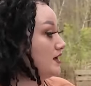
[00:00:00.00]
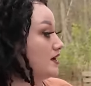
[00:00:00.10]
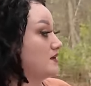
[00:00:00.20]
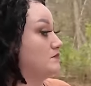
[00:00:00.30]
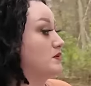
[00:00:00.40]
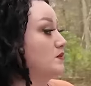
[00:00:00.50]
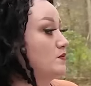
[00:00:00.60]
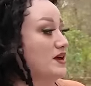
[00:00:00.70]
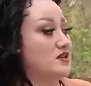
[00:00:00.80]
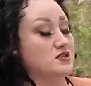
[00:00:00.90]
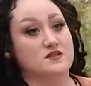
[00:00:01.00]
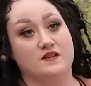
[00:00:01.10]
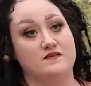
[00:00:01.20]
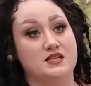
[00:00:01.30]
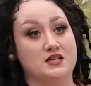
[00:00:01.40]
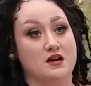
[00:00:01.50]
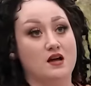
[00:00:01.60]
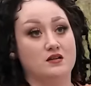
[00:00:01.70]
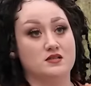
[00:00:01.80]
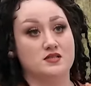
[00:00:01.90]
and minimum wage is
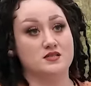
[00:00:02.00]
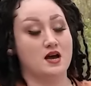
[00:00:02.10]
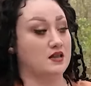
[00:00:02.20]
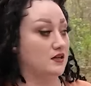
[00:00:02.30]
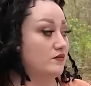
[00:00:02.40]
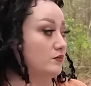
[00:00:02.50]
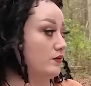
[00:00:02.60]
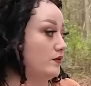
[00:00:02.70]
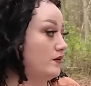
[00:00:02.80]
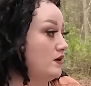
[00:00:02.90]
$15. It's not livable.